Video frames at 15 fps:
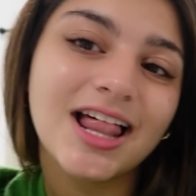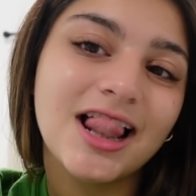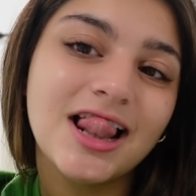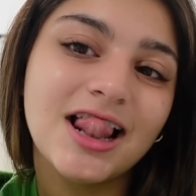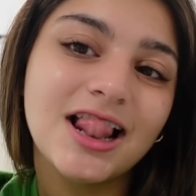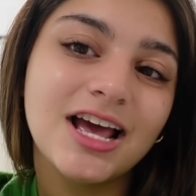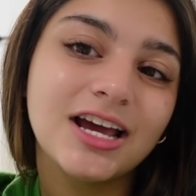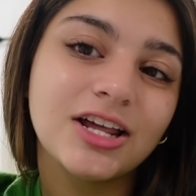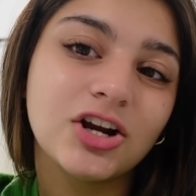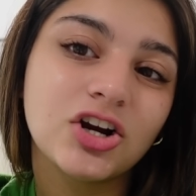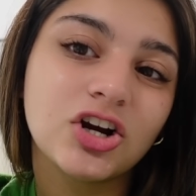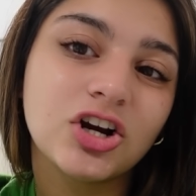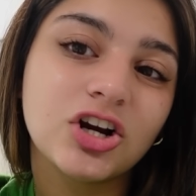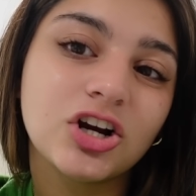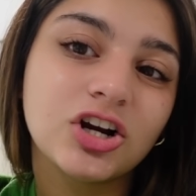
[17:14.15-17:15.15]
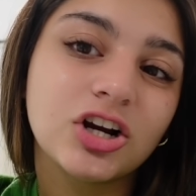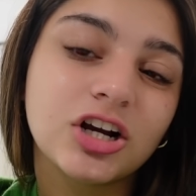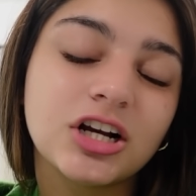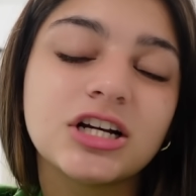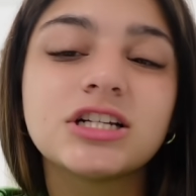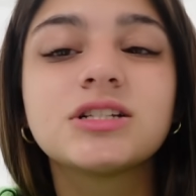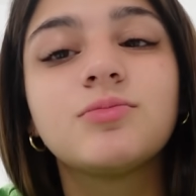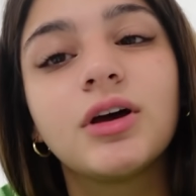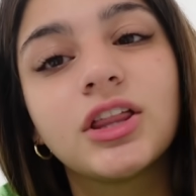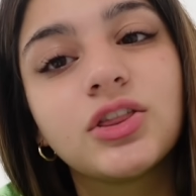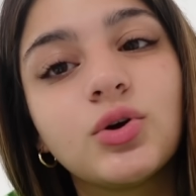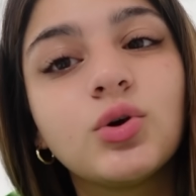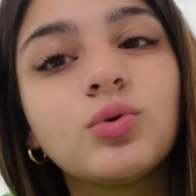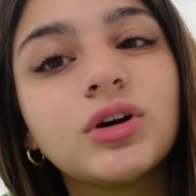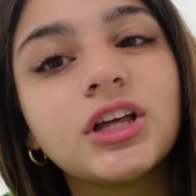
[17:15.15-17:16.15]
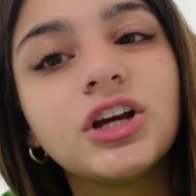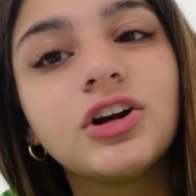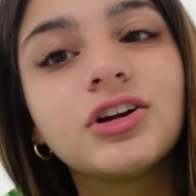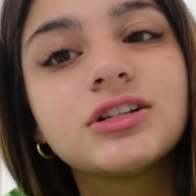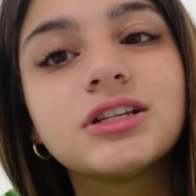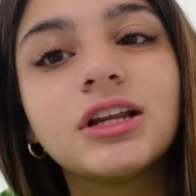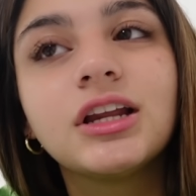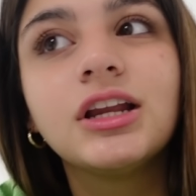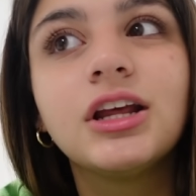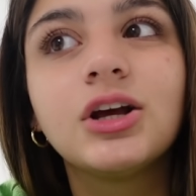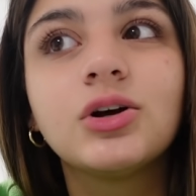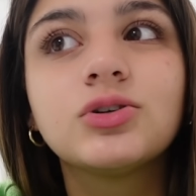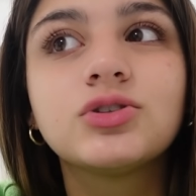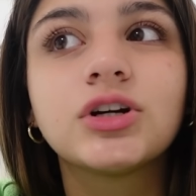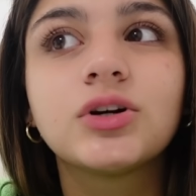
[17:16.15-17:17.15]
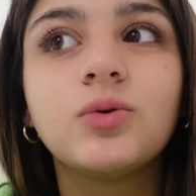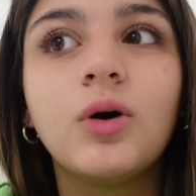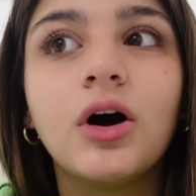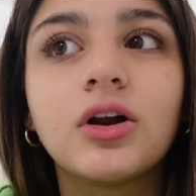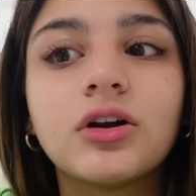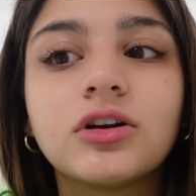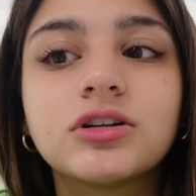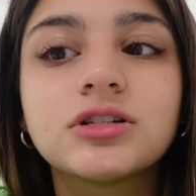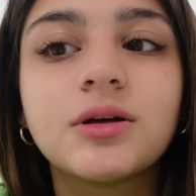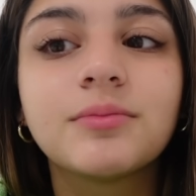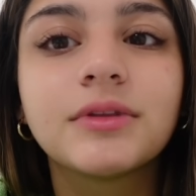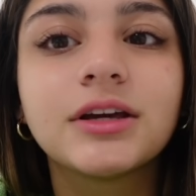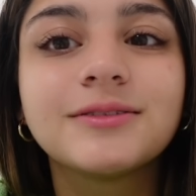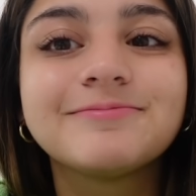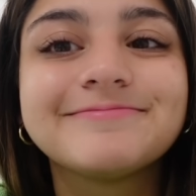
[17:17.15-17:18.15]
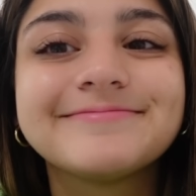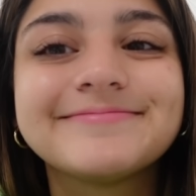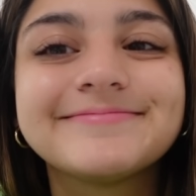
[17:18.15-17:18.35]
later because my throat really hurts and I need to go drink water or something.